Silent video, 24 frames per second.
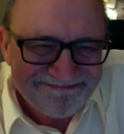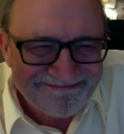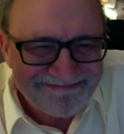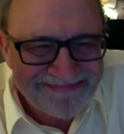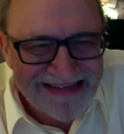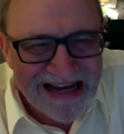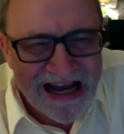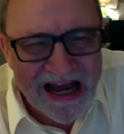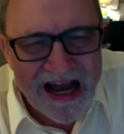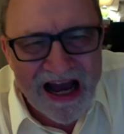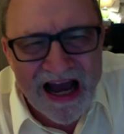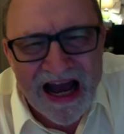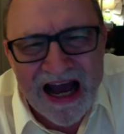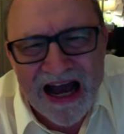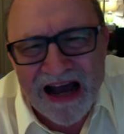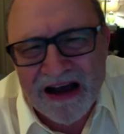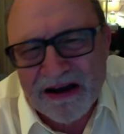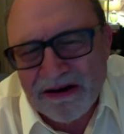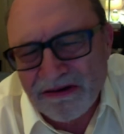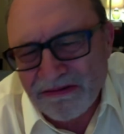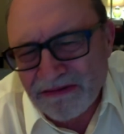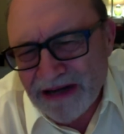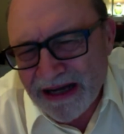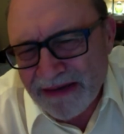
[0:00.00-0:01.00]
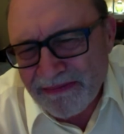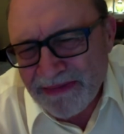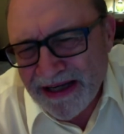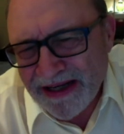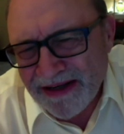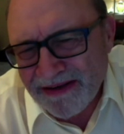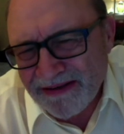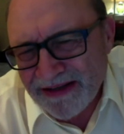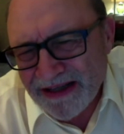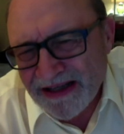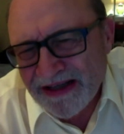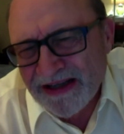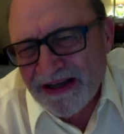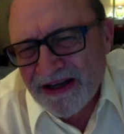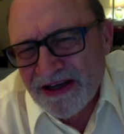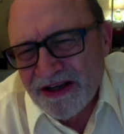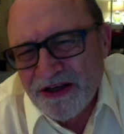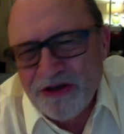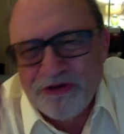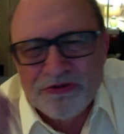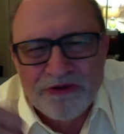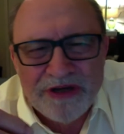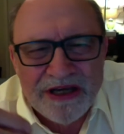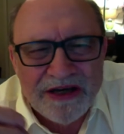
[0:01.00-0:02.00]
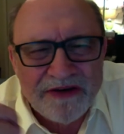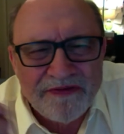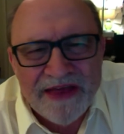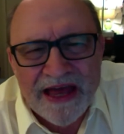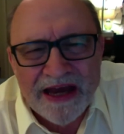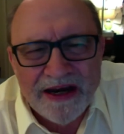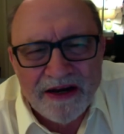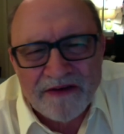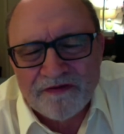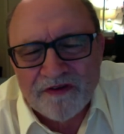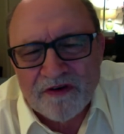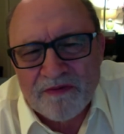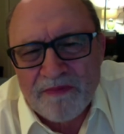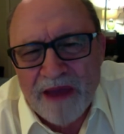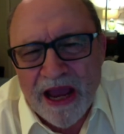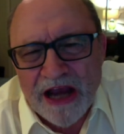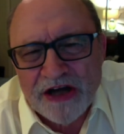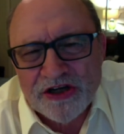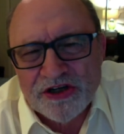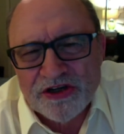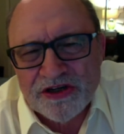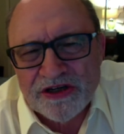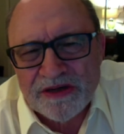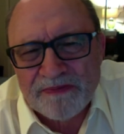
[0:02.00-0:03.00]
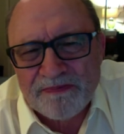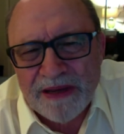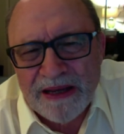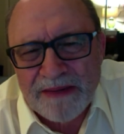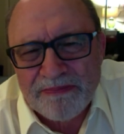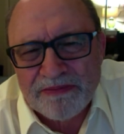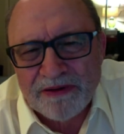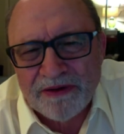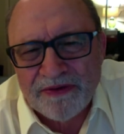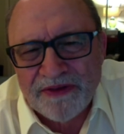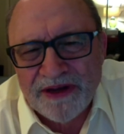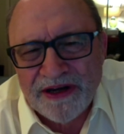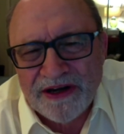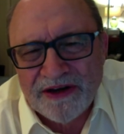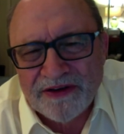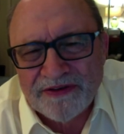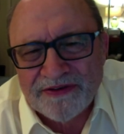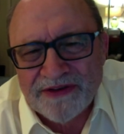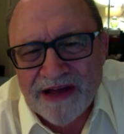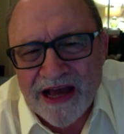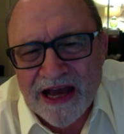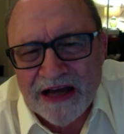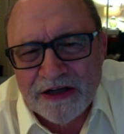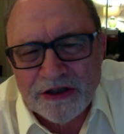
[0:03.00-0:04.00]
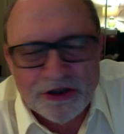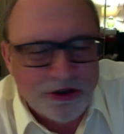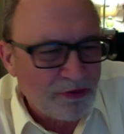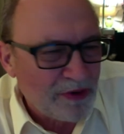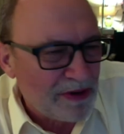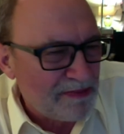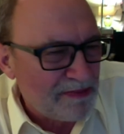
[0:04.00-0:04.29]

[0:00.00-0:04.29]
Now, I mean, you give that information to people, they decide, should we